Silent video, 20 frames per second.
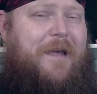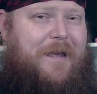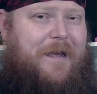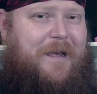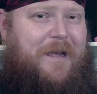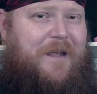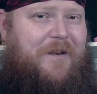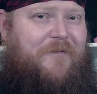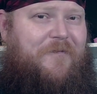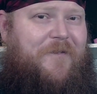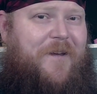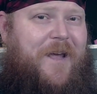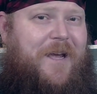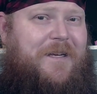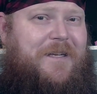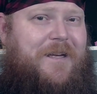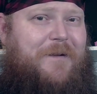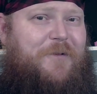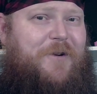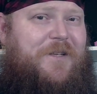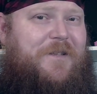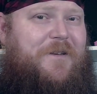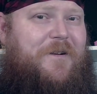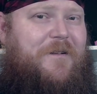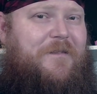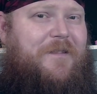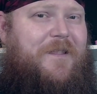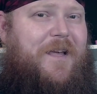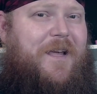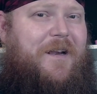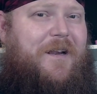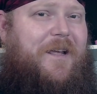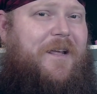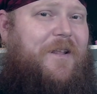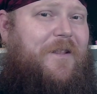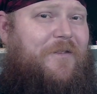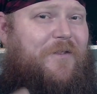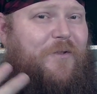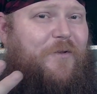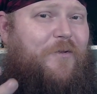In fact, I'm going to start that
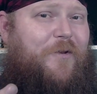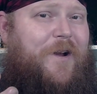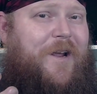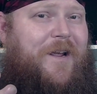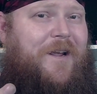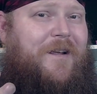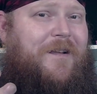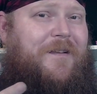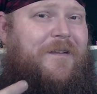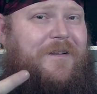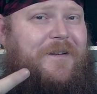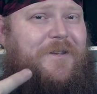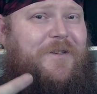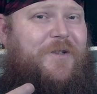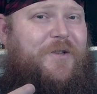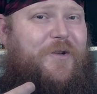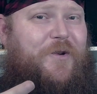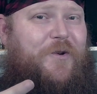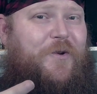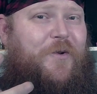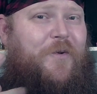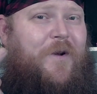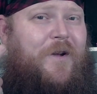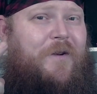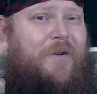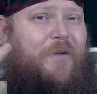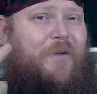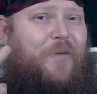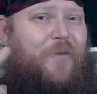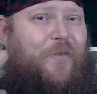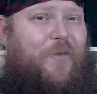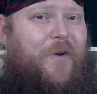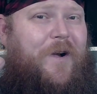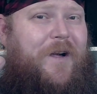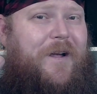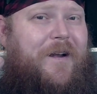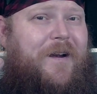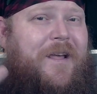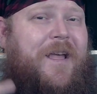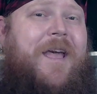in 3, 2,
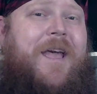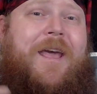1.